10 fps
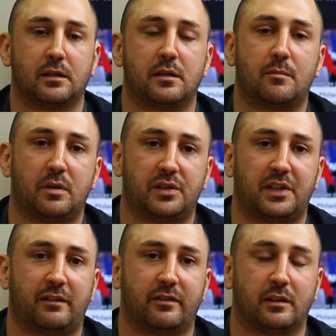Number
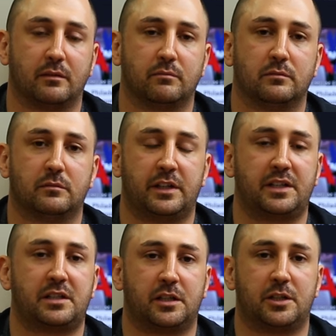seven,
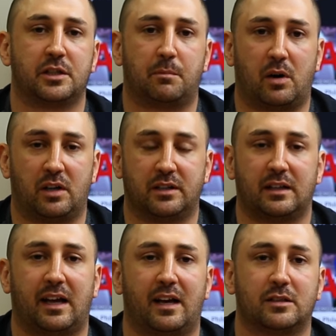this touches upon the
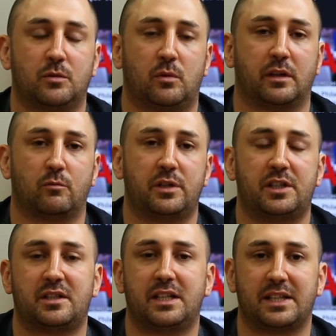last one, which
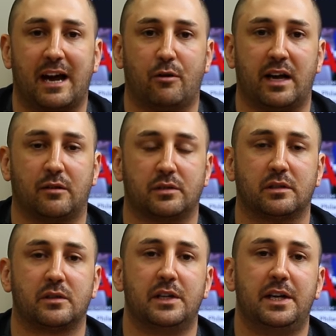is these
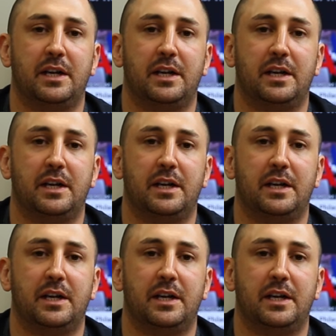outhouses.